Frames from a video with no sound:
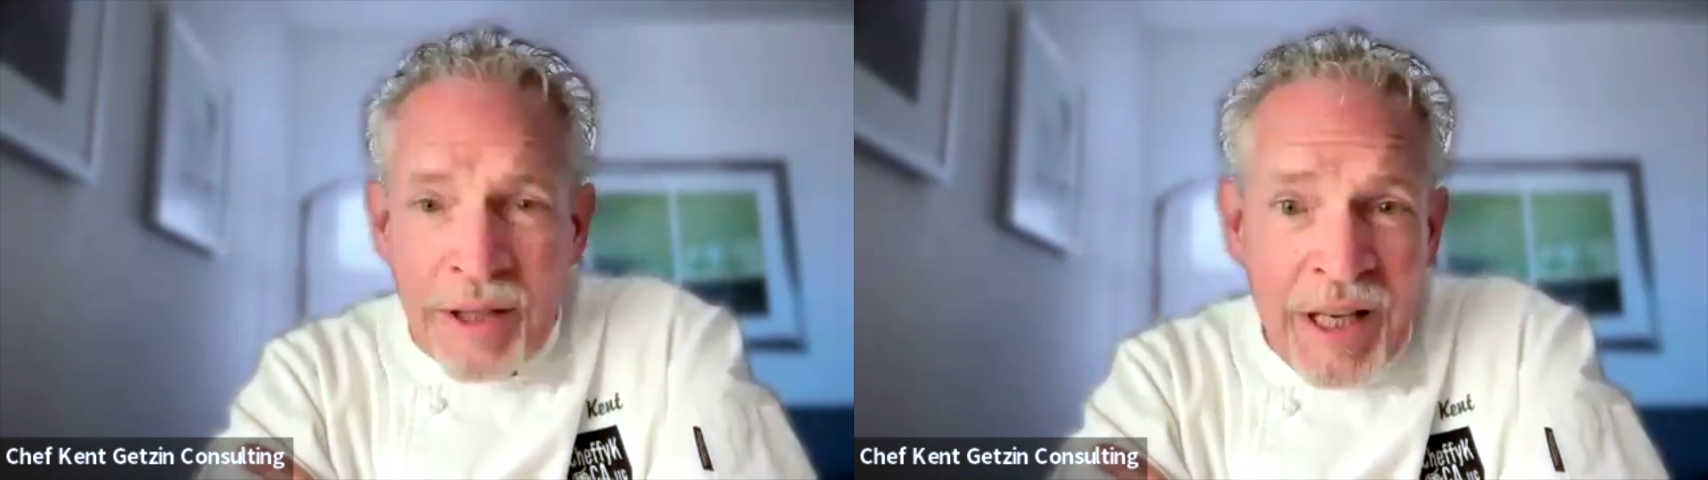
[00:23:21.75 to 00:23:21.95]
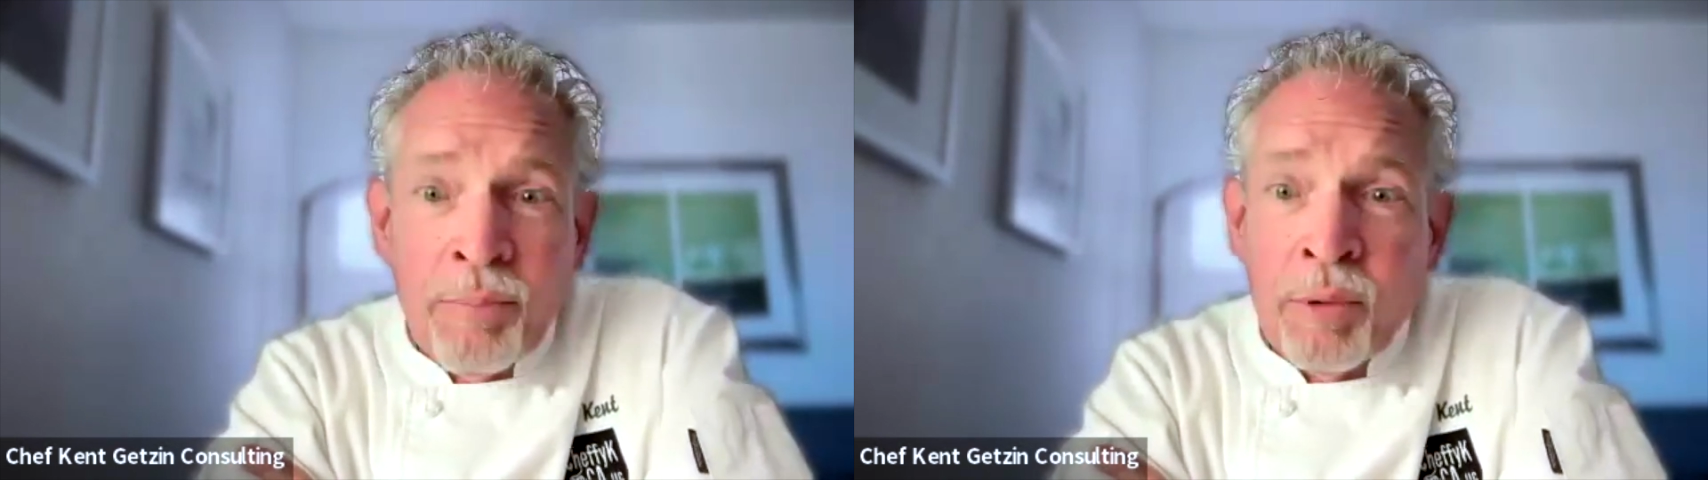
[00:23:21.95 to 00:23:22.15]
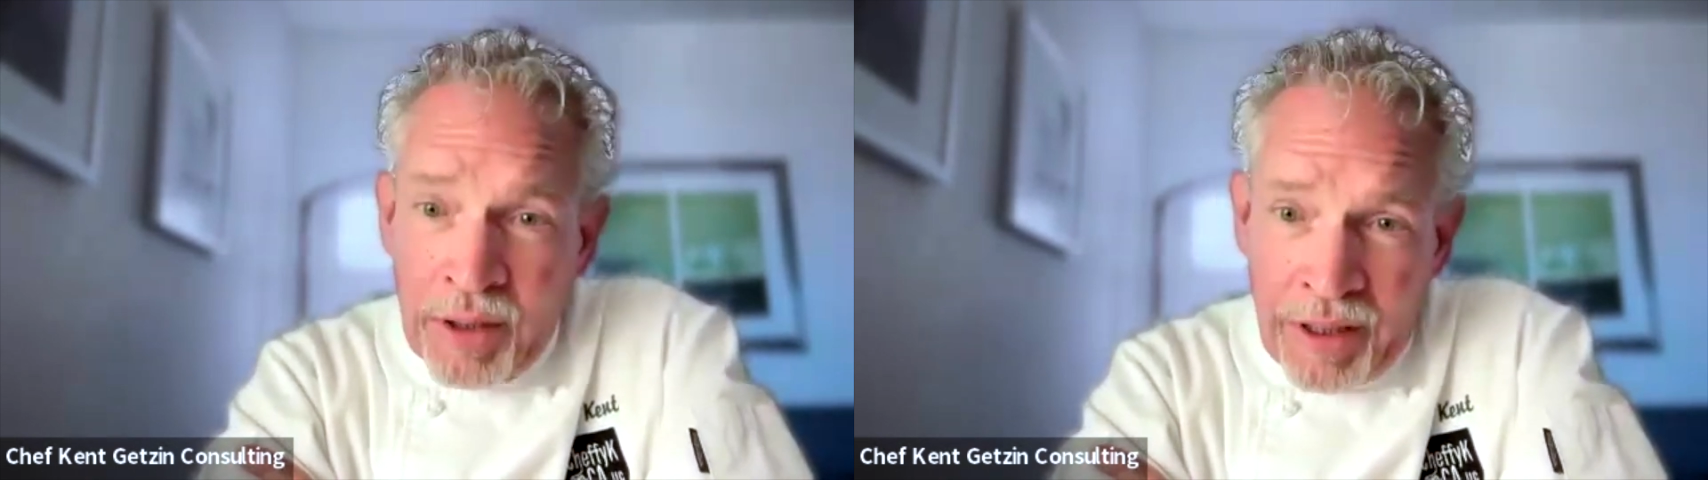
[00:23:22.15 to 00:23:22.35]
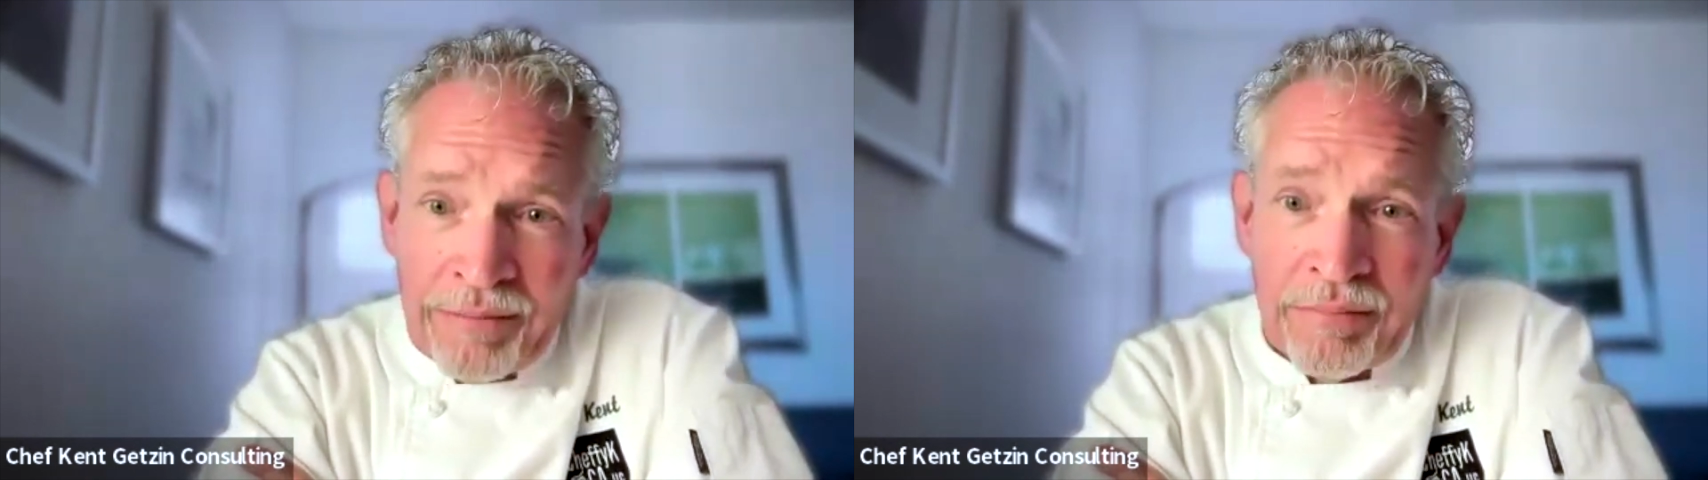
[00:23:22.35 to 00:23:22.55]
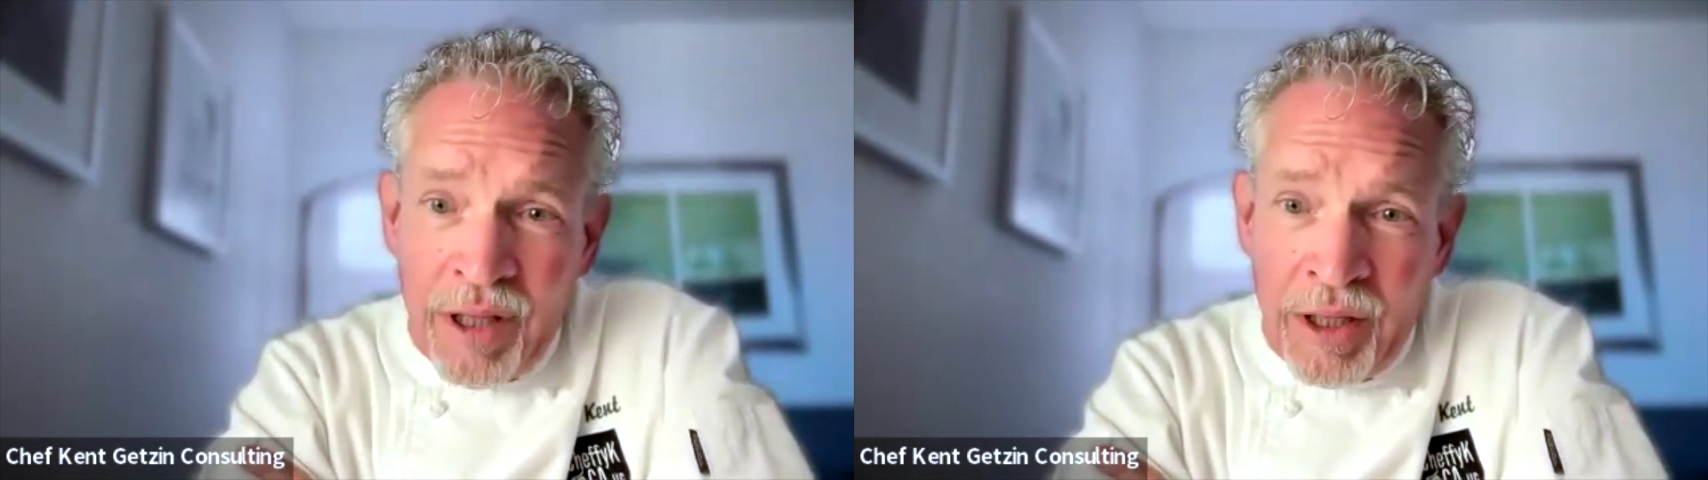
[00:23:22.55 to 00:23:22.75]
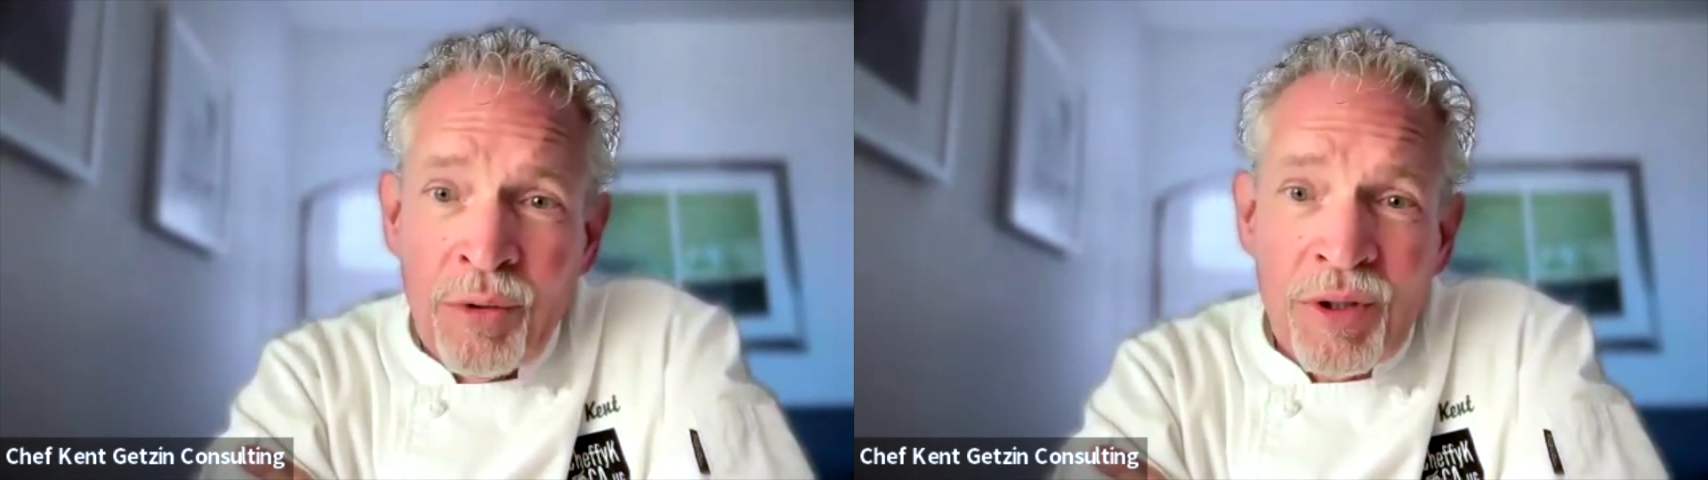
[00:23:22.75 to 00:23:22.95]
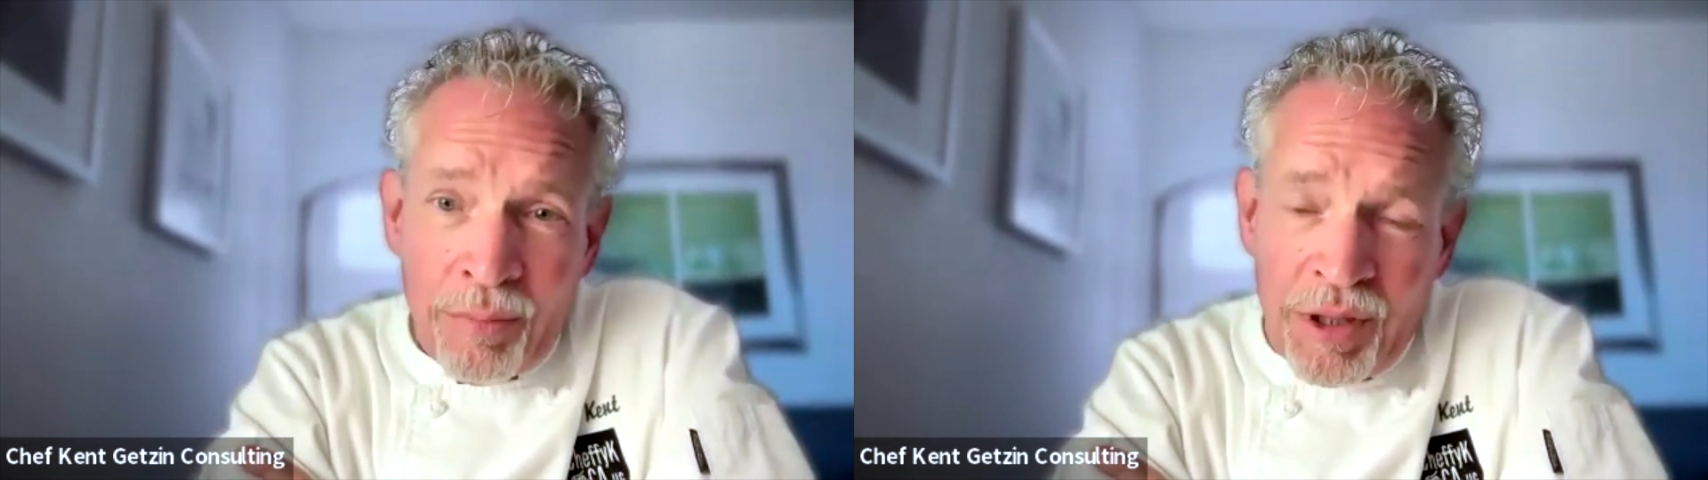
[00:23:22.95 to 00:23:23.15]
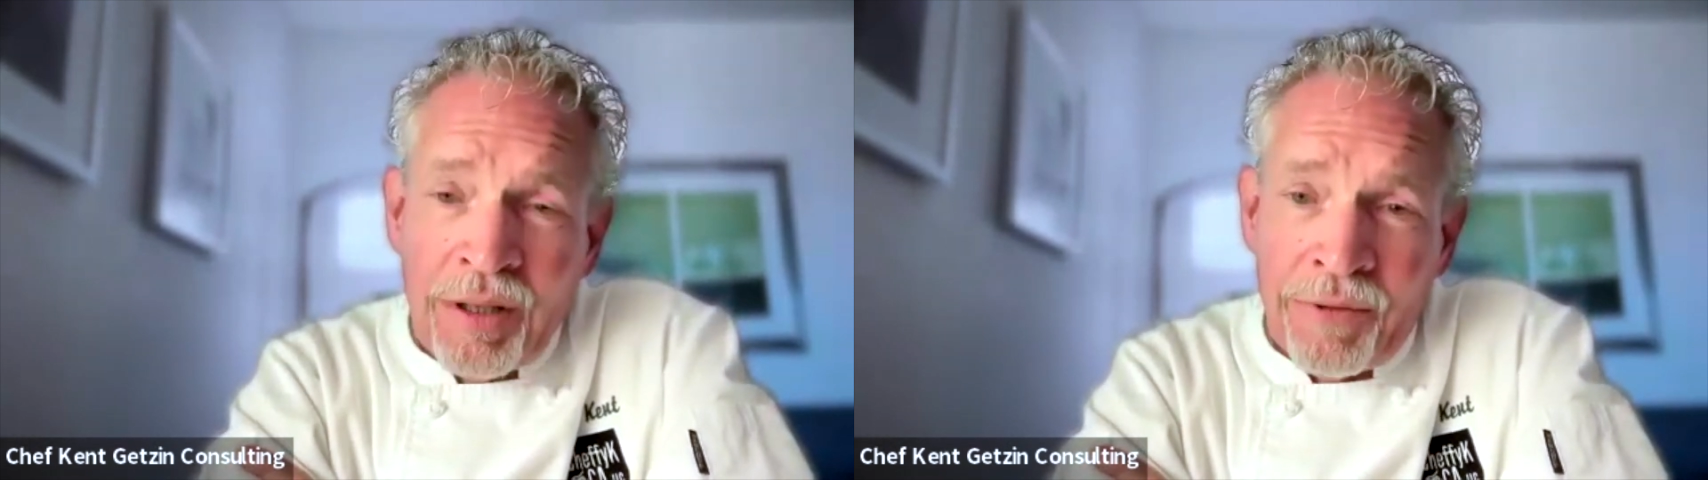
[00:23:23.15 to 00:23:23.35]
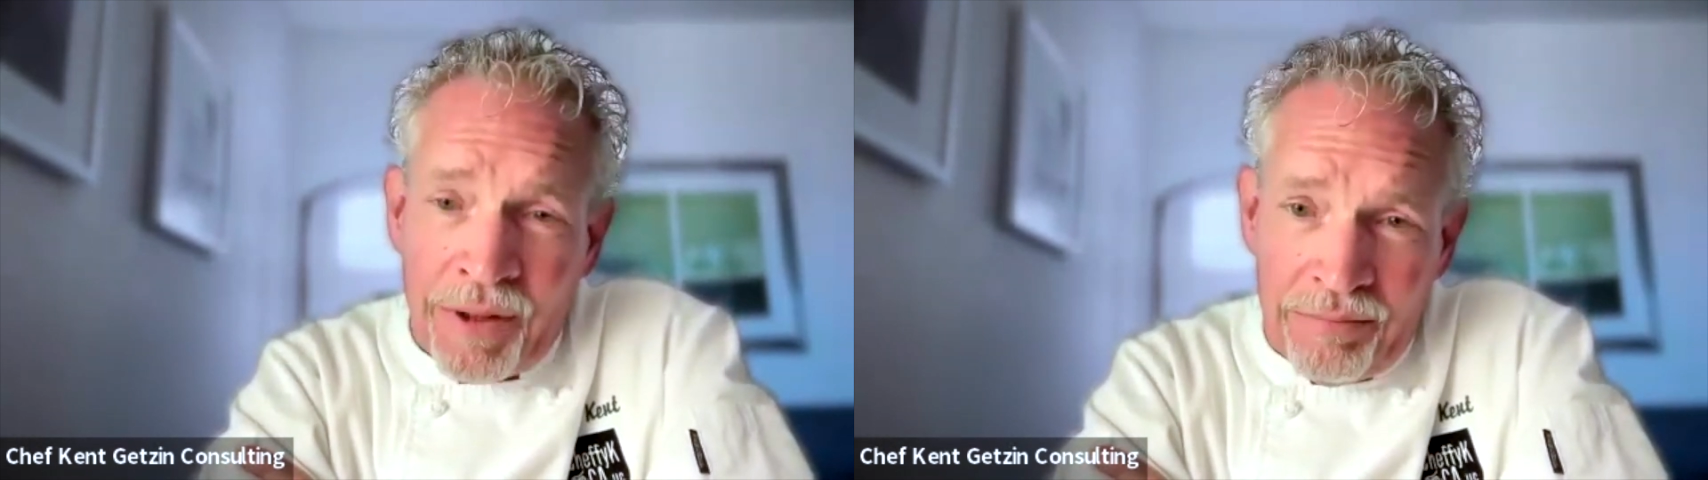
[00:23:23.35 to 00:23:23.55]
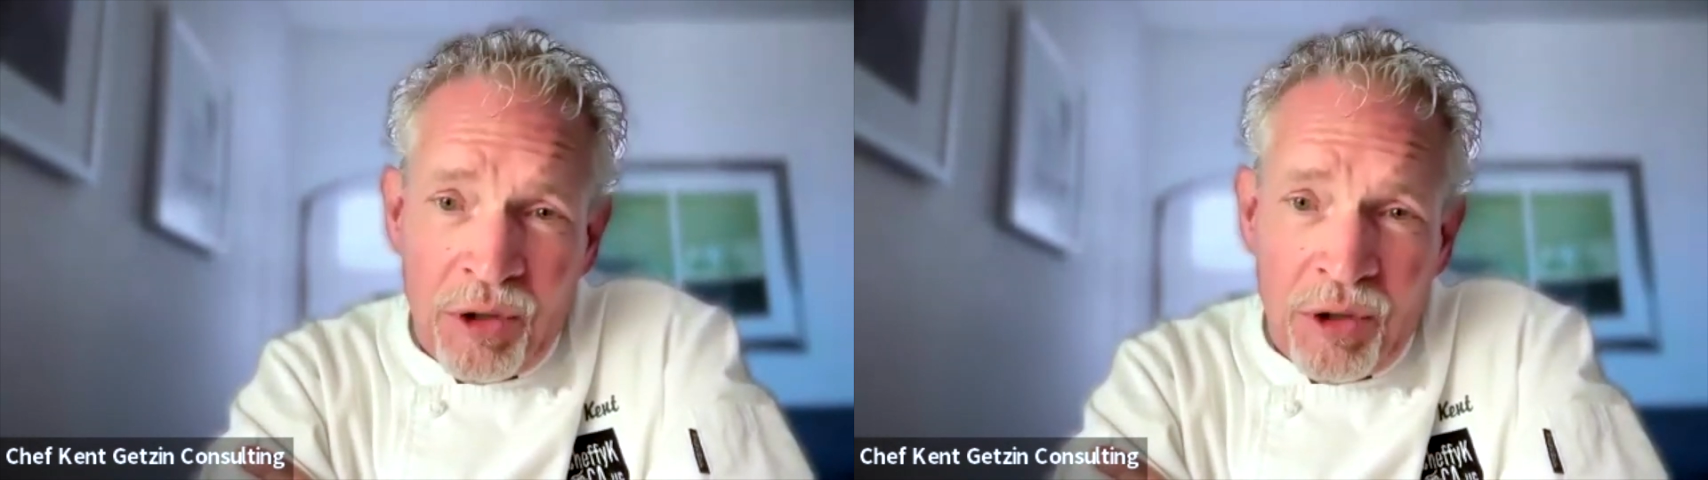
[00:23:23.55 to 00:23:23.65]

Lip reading: keep looking and do something different.